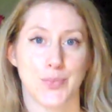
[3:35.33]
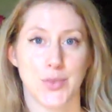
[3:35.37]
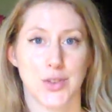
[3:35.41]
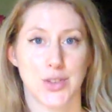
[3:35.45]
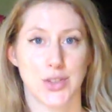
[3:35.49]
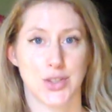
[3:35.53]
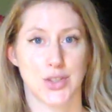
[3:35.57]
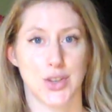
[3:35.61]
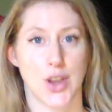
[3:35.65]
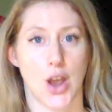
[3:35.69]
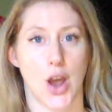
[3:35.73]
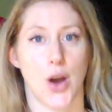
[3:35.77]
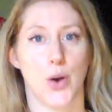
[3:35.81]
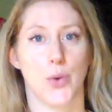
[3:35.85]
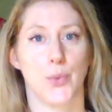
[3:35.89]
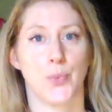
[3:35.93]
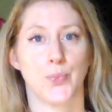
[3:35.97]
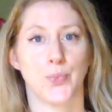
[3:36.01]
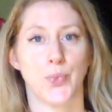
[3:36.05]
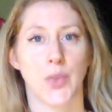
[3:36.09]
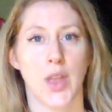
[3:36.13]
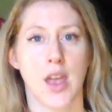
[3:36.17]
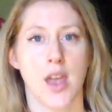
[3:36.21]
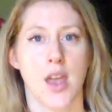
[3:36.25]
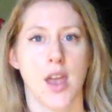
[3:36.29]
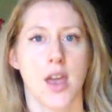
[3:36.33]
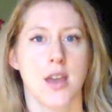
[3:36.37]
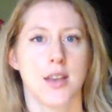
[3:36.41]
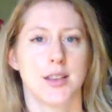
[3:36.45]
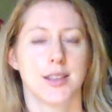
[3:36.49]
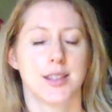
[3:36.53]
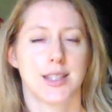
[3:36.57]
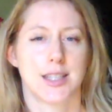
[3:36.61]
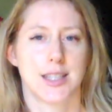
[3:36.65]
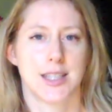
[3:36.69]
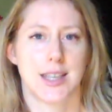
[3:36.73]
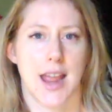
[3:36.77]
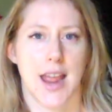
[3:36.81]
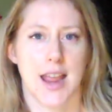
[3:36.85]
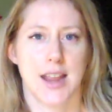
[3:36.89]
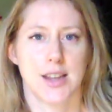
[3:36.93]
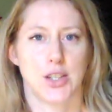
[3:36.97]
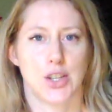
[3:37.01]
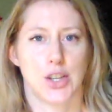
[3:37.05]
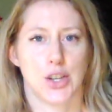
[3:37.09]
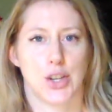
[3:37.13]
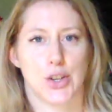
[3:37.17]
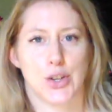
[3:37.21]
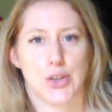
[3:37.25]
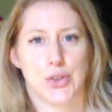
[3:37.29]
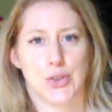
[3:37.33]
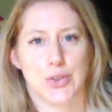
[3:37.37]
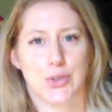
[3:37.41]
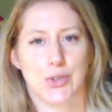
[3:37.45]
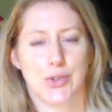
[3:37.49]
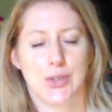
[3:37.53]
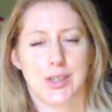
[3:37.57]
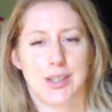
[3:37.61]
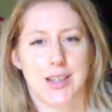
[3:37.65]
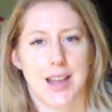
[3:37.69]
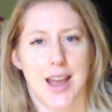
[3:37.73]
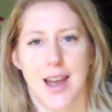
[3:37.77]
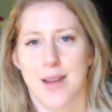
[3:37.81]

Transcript: So stay tuned.